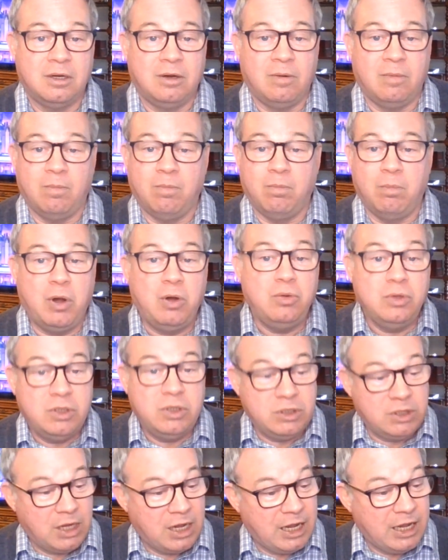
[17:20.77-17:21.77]
Both
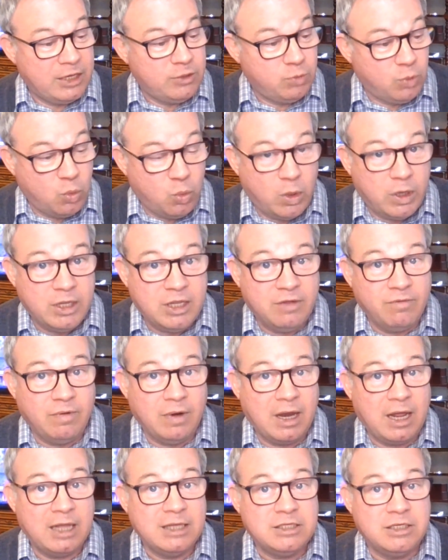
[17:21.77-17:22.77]
sides would want to give
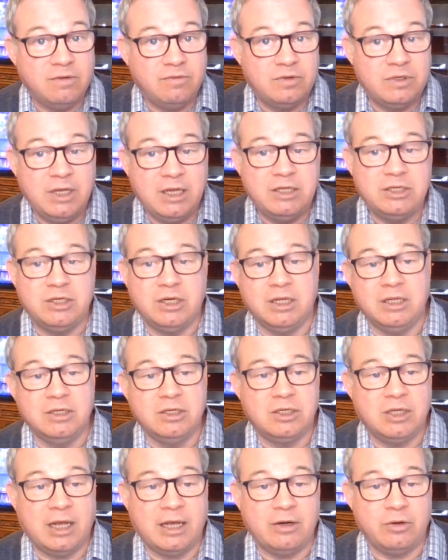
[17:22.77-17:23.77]
lots of seats to
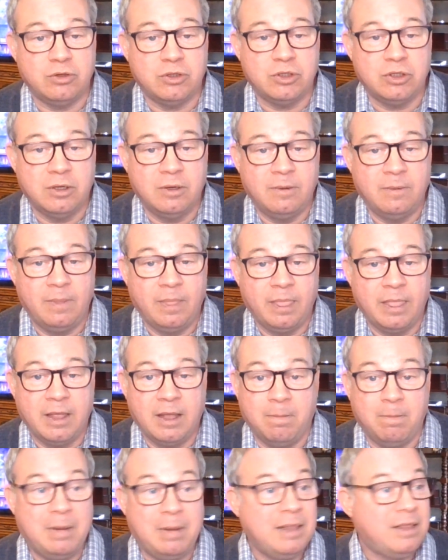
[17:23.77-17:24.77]
insiders.
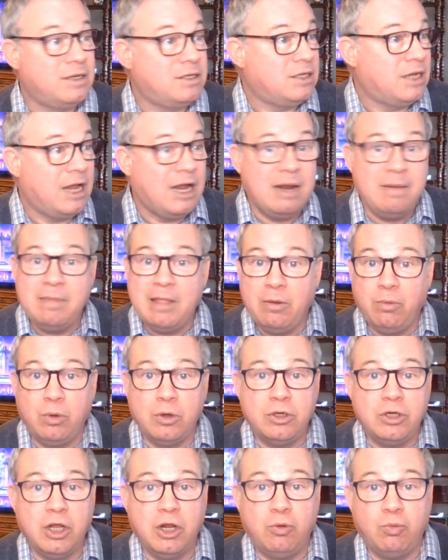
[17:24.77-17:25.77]
By the time they were
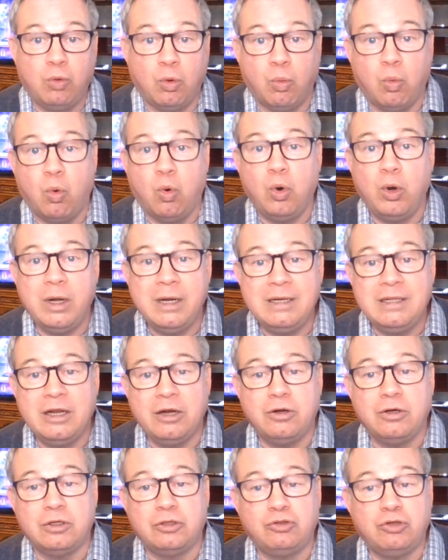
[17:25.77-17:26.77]
done rewarding their
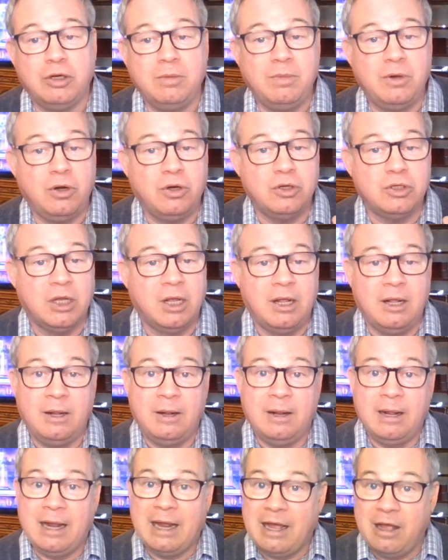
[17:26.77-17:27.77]
contributors,
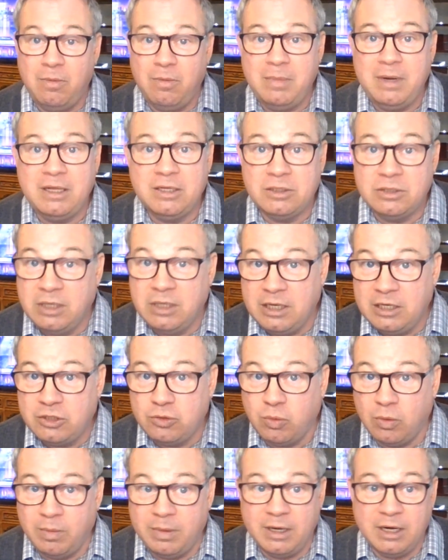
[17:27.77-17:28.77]
how many seats
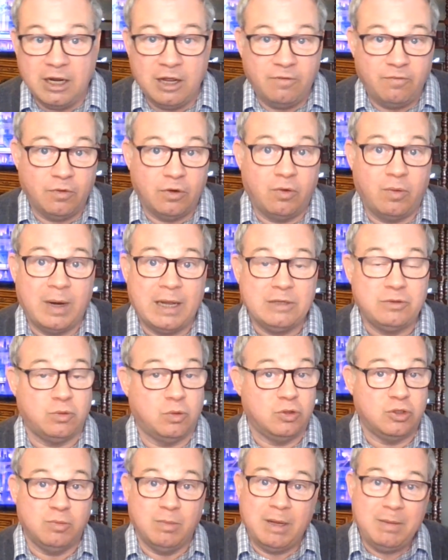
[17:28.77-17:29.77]
would be left for
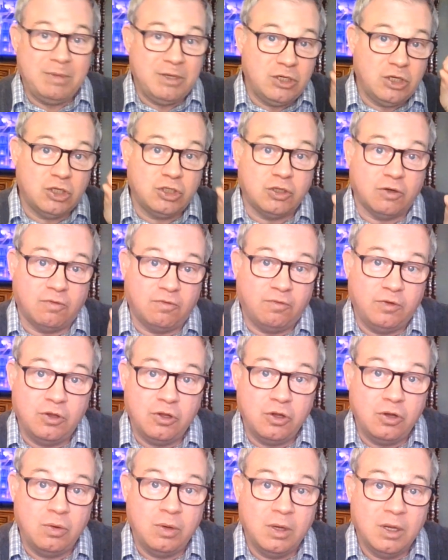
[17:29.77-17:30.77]
grassroots? Maybe just a
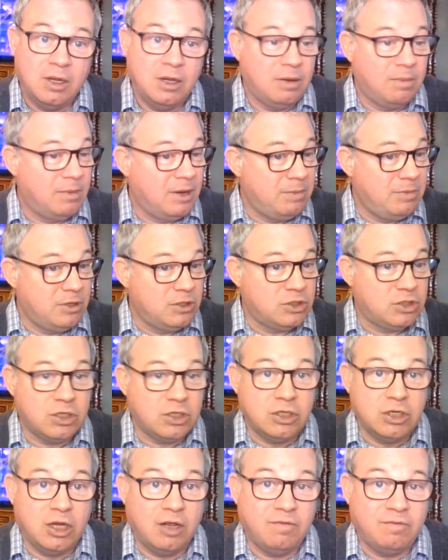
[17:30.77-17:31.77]
few, maybe just
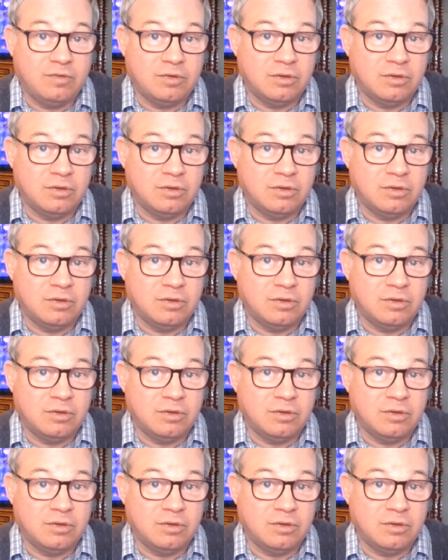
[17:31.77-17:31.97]
enough